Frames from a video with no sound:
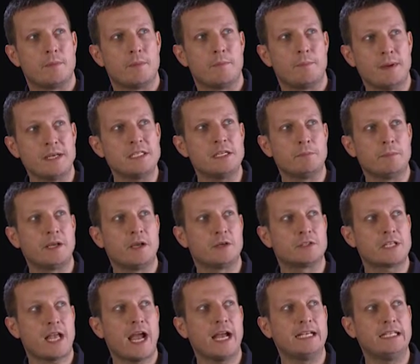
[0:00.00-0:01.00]
Basically
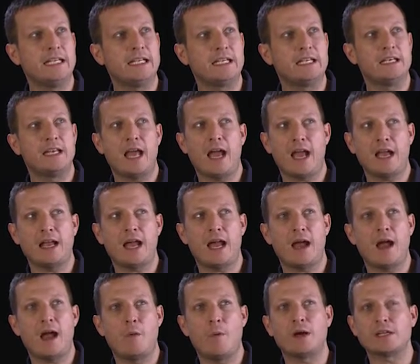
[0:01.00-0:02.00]
because
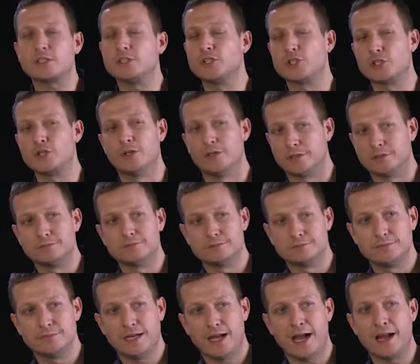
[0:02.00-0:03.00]
I wasn't sure,
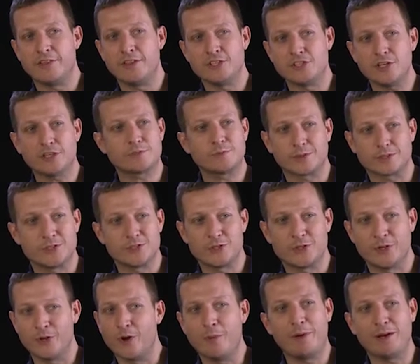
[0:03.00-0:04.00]
and the judge wasn't
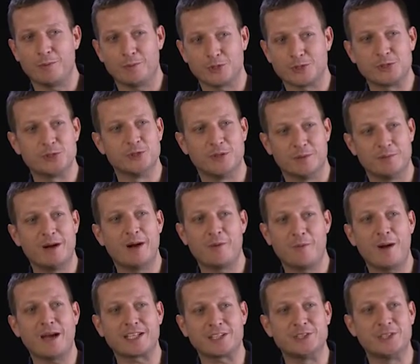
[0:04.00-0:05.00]
sure. Nobody was sure about
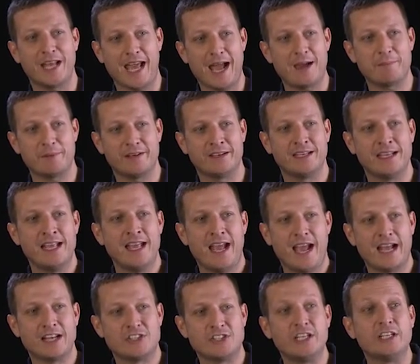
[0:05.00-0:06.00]
what could happen,
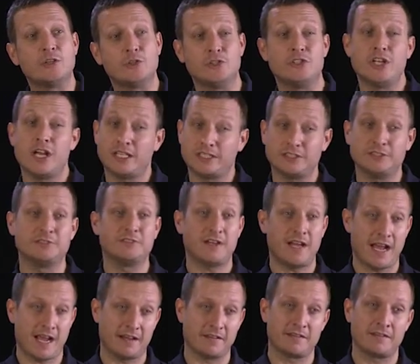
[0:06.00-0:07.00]
and she could
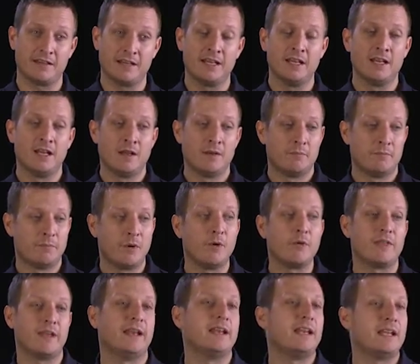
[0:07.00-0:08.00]
justify
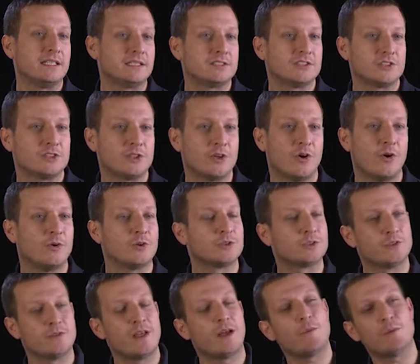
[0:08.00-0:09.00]
both endings. So
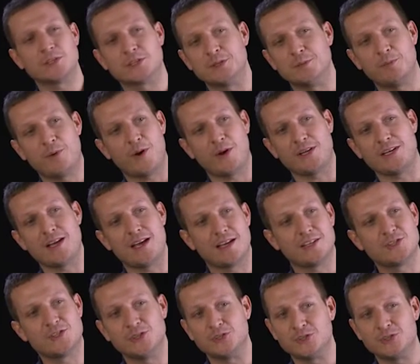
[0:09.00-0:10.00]
that was the point, yeah,
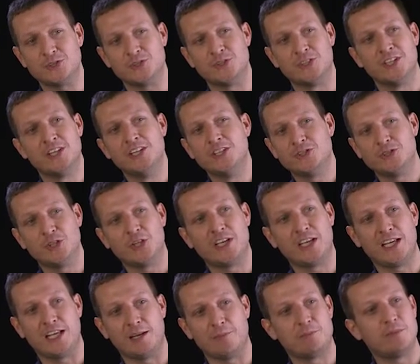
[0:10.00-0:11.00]
to
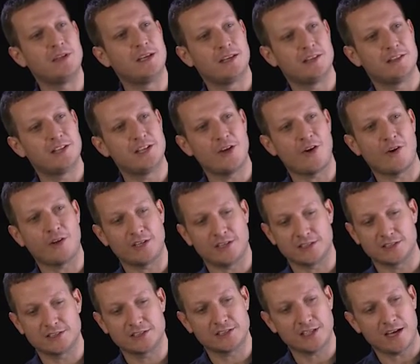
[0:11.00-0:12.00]
keep the
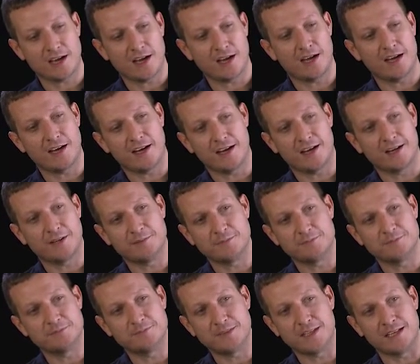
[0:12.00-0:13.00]
audience
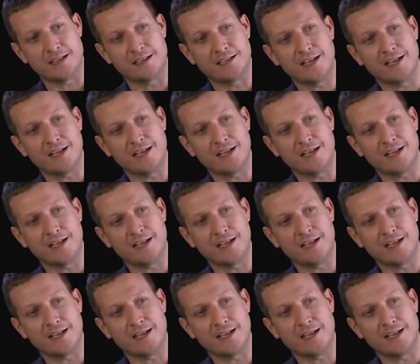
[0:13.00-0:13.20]
in the